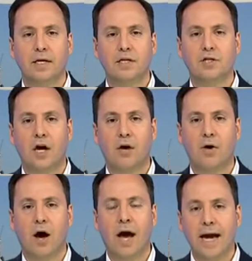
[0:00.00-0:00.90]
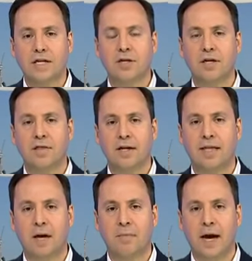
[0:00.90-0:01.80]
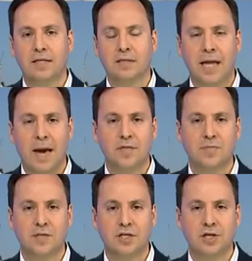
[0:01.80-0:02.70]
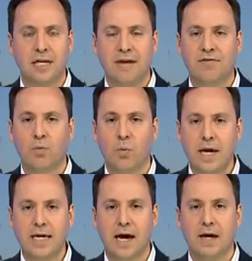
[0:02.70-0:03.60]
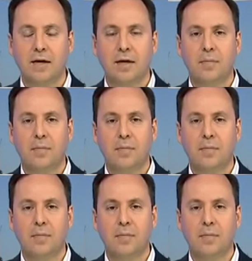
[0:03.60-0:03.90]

So I actually think that makes Labor's position even weaker,